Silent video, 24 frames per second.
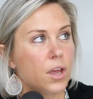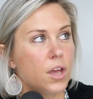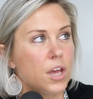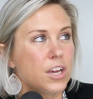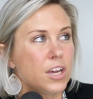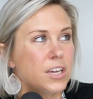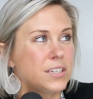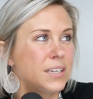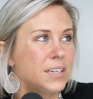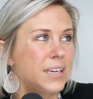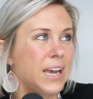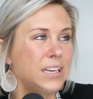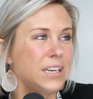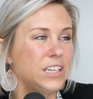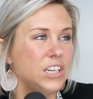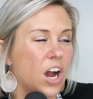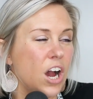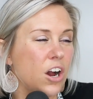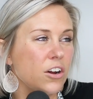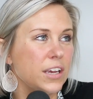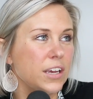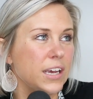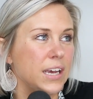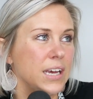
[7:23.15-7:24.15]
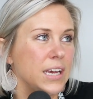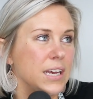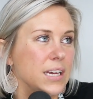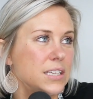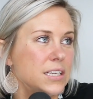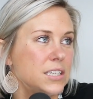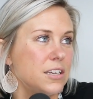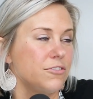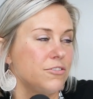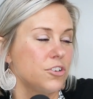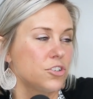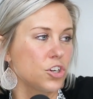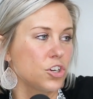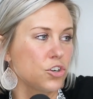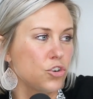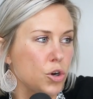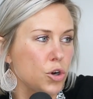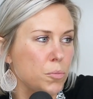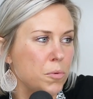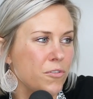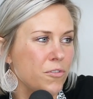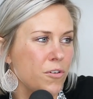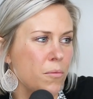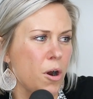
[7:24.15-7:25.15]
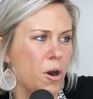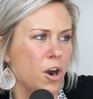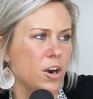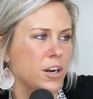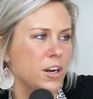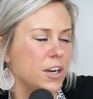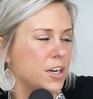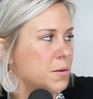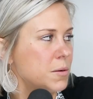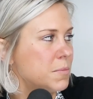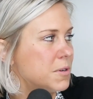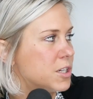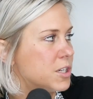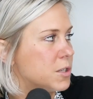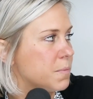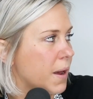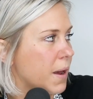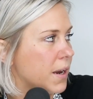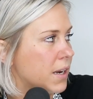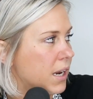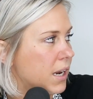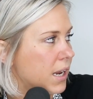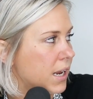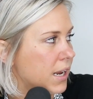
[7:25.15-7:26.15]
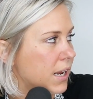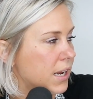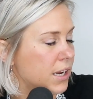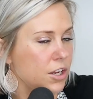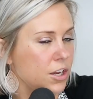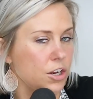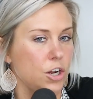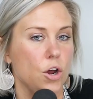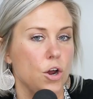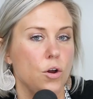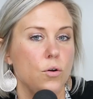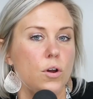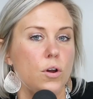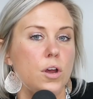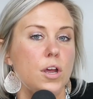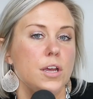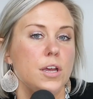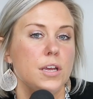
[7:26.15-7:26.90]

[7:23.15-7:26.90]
Because again, young kids, if there's a group of them aren't going to be spending, you know,